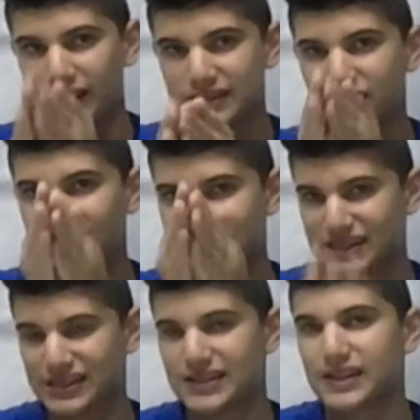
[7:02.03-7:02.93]
It still has
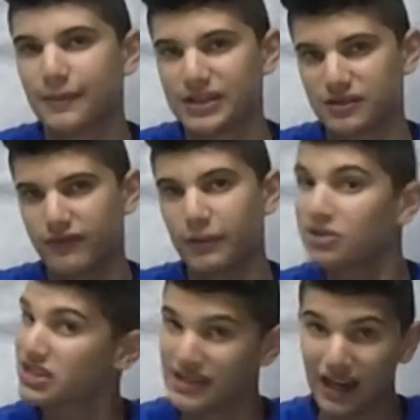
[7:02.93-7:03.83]
6 gigabytes of RAM,
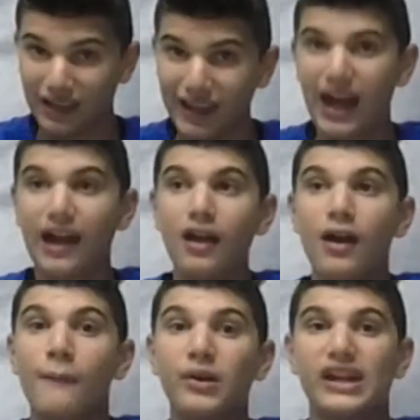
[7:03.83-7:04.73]
which is not a lot,
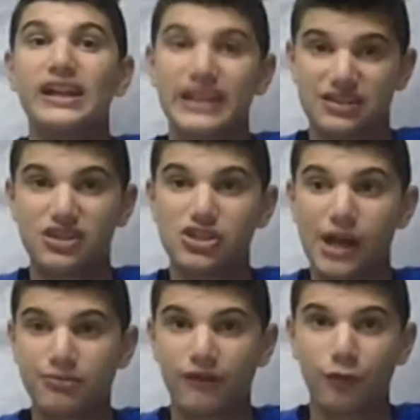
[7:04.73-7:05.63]
but it gets the
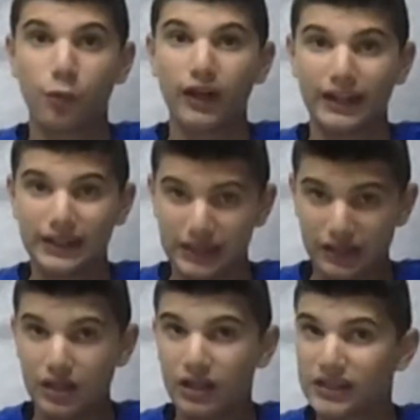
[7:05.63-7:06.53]
job done for what I need.
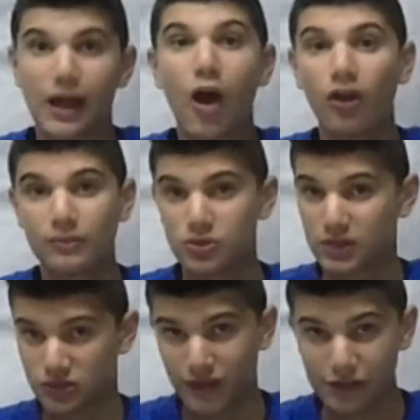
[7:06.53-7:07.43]
Not all I'm doing
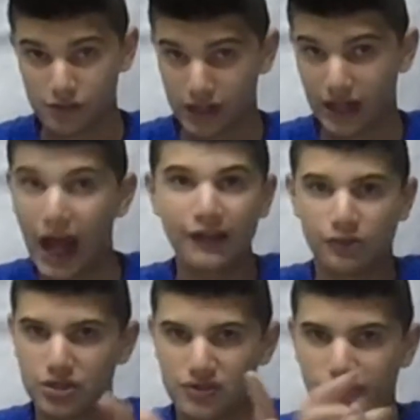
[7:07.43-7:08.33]
is rendering. I don't
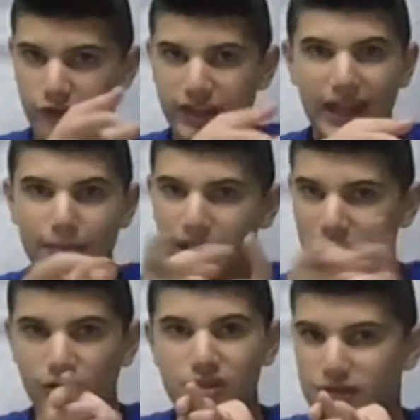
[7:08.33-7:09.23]
use it for gaming, I
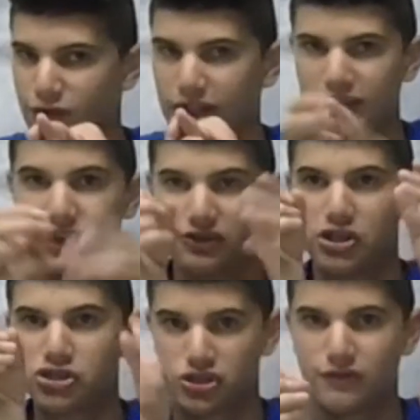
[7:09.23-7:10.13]
don't use it for anything else,
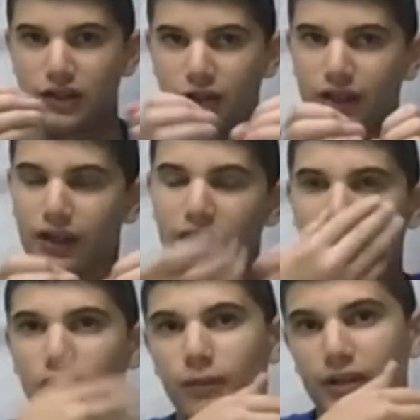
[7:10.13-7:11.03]
just rendering. And a
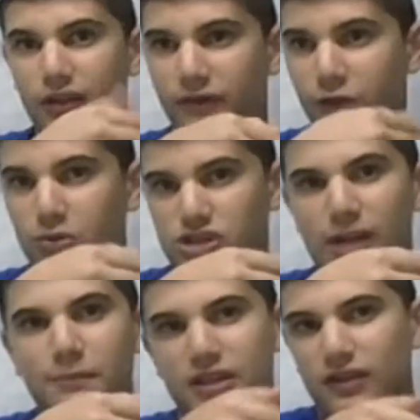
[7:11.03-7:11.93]
little bit of
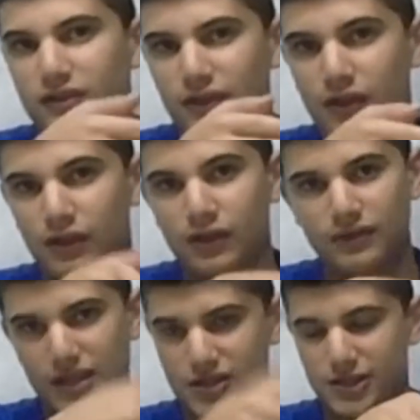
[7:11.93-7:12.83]
Photoshop, because
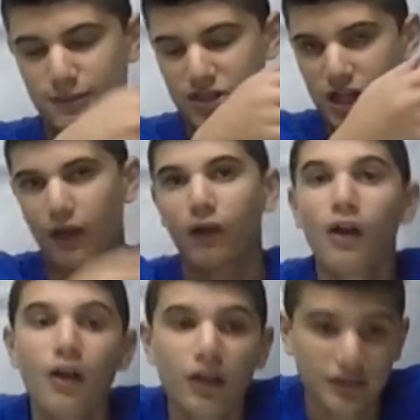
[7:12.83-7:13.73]
that's just my channel.
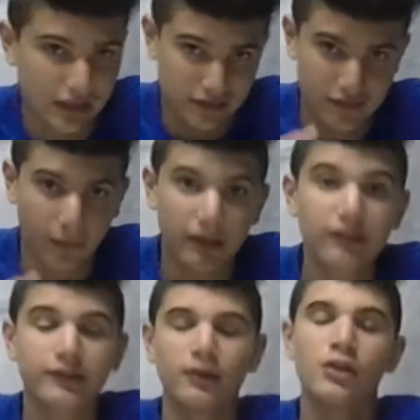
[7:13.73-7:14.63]
Because that's
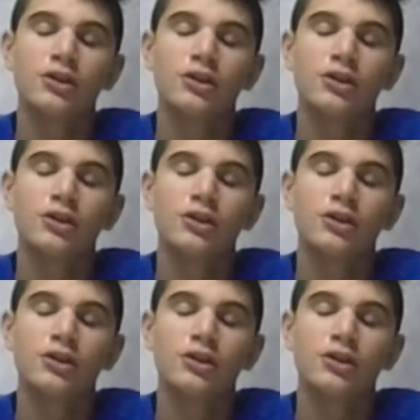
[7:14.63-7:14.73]
thumbnails.